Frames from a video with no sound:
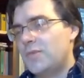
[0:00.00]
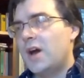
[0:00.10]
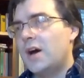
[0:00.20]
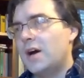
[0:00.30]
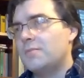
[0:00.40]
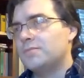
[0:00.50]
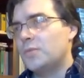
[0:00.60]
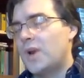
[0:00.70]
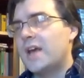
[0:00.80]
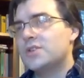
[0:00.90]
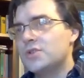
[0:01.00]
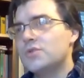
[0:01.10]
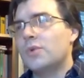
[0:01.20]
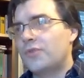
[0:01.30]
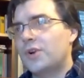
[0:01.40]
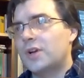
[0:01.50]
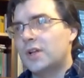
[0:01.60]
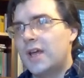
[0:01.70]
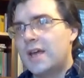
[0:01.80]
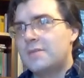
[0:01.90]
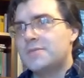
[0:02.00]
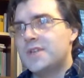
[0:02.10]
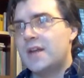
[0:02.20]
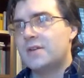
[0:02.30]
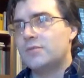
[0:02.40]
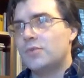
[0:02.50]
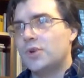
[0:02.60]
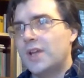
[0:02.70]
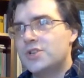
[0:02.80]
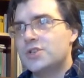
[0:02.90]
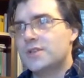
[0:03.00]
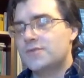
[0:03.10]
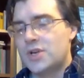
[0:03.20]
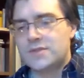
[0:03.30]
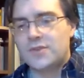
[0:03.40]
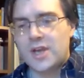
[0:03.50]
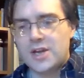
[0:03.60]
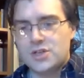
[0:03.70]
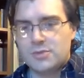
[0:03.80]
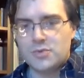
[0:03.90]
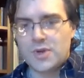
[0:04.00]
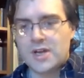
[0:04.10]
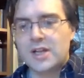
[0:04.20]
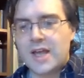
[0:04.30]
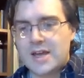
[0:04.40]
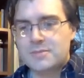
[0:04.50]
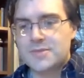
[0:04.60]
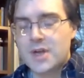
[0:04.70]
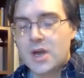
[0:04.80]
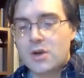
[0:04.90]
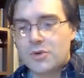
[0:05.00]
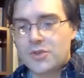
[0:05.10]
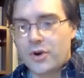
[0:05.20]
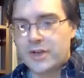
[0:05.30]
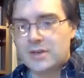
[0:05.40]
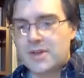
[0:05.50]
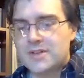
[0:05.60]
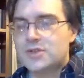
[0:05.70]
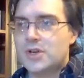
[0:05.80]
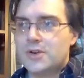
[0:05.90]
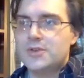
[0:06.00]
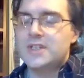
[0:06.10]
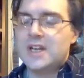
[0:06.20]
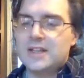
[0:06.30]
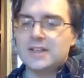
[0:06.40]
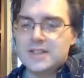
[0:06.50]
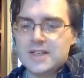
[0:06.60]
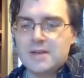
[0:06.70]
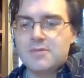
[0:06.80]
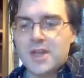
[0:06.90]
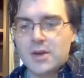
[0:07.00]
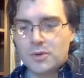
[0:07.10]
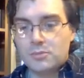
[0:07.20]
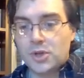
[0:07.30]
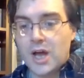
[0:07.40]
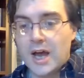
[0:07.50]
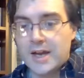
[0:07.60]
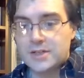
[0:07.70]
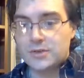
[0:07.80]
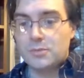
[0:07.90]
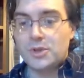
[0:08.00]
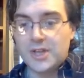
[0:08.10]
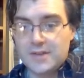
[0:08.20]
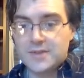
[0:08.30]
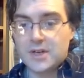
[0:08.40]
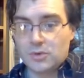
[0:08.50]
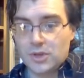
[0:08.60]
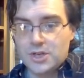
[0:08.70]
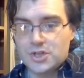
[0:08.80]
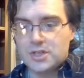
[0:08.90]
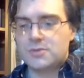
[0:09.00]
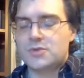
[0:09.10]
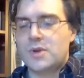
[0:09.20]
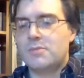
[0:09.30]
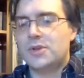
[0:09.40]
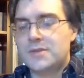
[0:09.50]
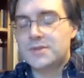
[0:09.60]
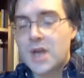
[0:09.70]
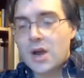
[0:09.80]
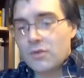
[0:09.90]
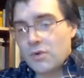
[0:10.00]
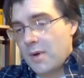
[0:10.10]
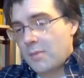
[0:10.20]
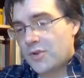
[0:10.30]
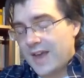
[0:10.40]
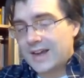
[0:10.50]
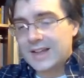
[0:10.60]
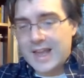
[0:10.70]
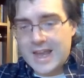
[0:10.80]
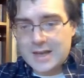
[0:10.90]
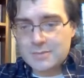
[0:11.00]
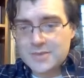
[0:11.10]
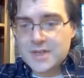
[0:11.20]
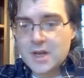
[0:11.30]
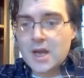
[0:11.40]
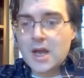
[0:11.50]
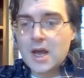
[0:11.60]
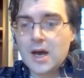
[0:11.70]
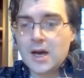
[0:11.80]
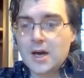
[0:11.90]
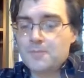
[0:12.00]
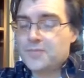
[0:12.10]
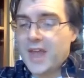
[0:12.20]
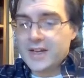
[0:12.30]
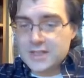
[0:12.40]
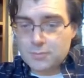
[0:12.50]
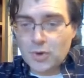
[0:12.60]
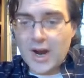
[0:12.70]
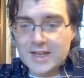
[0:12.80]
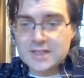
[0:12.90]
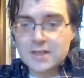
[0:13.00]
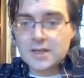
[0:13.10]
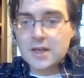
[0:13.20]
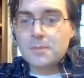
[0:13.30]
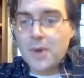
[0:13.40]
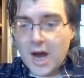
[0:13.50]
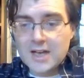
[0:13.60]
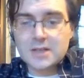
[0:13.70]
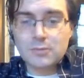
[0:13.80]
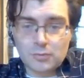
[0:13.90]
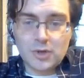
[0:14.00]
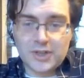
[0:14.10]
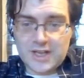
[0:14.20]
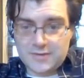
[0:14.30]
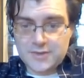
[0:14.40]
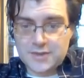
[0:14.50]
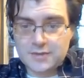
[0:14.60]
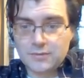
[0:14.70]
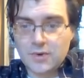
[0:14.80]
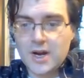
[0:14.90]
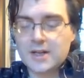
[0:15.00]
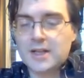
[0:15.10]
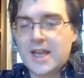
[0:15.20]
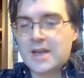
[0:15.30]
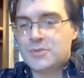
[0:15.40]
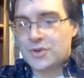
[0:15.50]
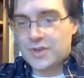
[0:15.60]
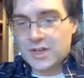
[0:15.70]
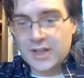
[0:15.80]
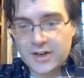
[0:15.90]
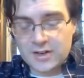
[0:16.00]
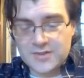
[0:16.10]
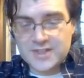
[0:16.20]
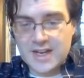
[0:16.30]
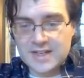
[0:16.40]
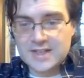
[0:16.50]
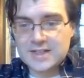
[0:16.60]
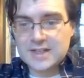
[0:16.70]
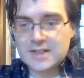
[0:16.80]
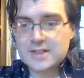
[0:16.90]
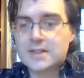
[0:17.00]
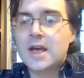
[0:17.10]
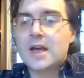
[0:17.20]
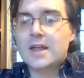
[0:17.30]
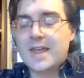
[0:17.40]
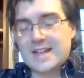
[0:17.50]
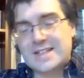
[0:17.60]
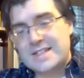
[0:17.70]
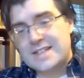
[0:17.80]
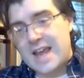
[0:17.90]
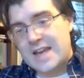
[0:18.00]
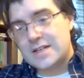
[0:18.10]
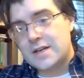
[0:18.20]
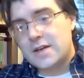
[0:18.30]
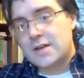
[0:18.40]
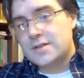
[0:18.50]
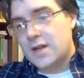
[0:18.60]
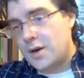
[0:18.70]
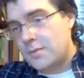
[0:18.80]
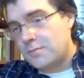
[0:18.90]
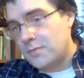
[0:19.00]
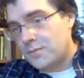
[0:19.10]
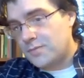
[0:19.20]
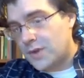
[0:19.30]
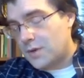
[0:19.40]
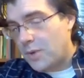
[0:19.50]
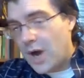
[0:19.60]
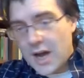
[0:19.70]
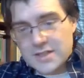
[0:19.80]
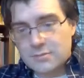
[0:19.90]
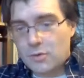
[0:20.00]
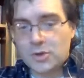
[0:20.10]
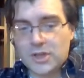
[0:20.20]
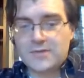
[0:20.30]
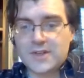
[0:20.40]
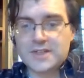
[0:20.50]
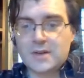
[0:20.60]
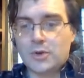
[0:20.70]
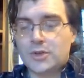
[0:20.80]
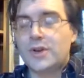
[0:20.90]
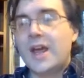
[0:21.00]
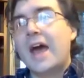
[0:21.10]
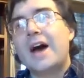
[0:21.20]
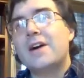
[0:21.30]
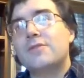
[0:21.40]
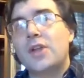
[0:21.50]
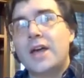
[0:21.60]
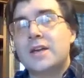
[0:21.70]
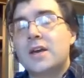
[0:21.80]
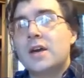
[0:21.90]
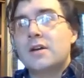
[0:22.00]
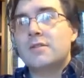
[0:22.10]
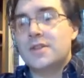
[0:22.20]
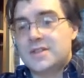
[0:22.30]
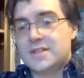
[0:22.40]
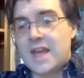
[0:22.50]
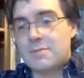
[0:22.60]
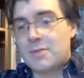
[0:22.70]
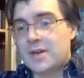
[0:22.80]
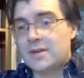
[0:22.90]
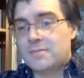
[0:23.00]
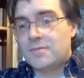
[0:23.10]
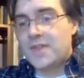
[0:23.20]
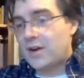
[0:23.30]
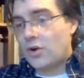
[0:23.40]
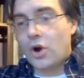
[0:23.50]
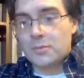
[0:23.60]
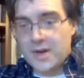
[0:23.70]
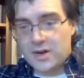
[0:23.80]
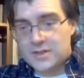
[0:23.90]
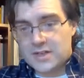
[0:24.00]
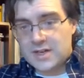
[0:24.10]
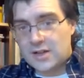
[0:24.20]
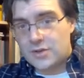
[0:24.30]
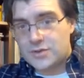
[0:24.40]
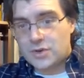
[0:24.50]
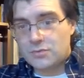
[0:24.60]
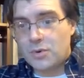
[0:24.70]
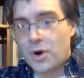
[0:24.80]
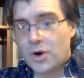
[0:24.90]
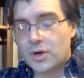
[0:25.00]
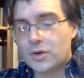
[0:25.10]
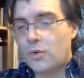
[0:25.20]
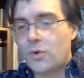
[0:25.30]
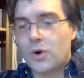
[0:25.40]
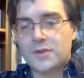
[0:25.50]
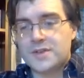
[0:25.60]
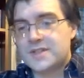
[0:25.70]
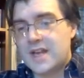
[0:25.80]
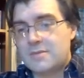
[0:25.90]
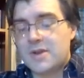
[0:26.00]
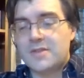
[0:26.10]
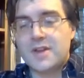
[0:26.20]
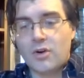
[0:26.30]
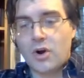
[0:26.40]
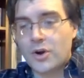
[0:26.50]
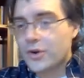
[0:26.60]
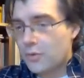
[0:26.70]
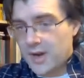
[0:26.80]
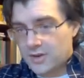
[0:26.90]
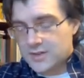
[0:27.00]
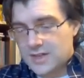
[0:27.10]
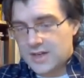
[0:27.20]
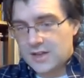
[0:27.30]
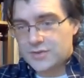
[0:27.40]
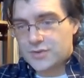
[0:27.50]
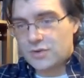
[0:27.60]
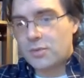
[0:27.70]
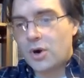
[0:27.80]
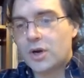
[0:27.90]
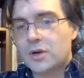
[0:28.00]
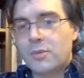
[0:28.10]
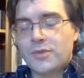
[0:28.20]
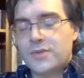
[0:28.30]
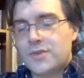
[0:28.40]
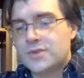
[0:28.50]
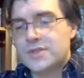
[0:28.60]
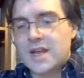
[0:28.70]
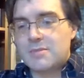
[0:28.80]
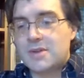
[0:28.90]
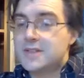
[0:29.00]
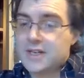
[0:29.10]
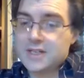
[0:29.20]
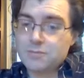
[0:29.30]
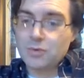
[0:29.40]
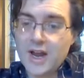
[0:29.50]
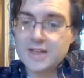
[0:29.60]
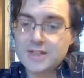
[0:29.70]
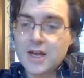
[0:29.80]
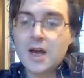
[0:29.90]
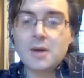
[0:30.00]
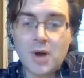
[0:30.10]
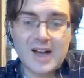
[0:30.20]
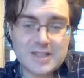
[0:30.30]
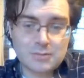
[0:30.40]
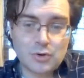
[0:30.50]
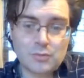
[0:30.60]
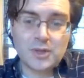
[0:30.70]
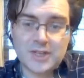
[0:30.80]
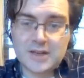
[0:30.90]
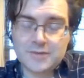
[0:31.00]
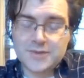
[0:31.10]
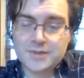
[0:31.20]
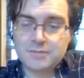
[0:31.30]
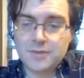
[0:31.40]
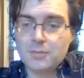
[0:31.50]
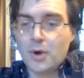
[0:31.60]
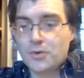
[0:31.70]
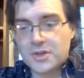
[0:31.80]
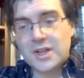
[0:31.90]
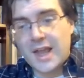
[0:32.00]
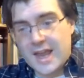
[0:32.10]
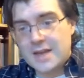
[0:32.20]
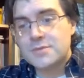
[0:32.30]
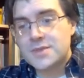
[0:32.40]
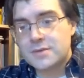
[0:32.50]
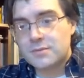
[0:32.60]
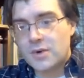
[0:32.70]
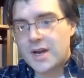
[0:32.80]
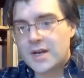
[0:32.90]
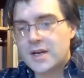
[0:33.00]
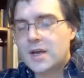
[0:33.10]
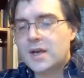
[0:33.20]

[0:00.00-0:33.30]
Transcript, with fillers: um, when I do refer to claims and relations of justification between claims with arguments, you should understand that the same thing would apply to beliefs and relations between beliefs. Remember that claims um, express possible beliefs, right? Claims are declarative sentences that state some possible belief that someone could have, like the statement, there are bears in Yellowstone Park, or the statement, there are no bears in Yellowstone Park. Both of those statements express possible beliefs. They're both claims, right?